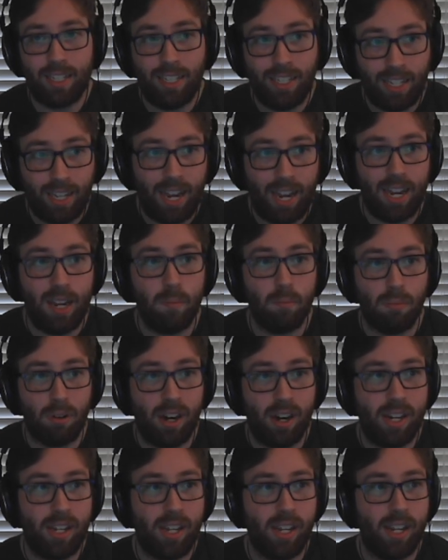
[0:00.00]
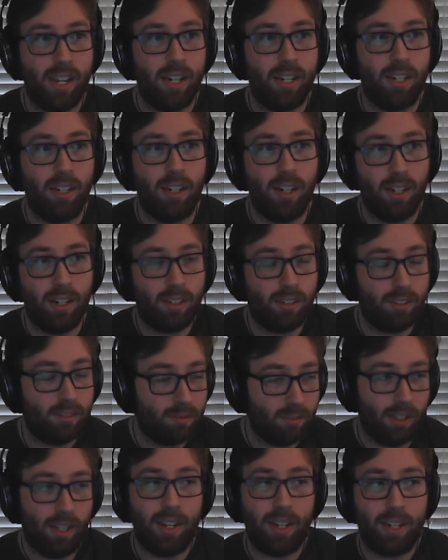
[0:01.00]
game breaking,
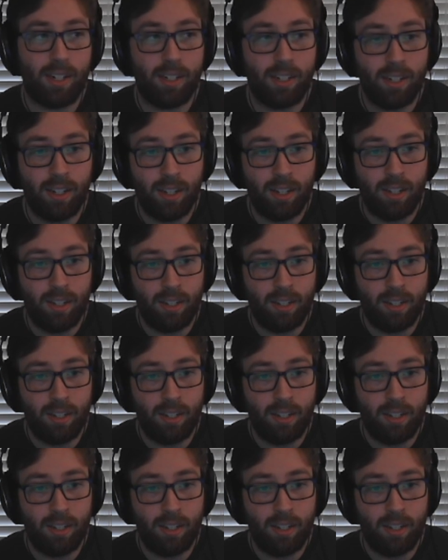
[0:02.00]
like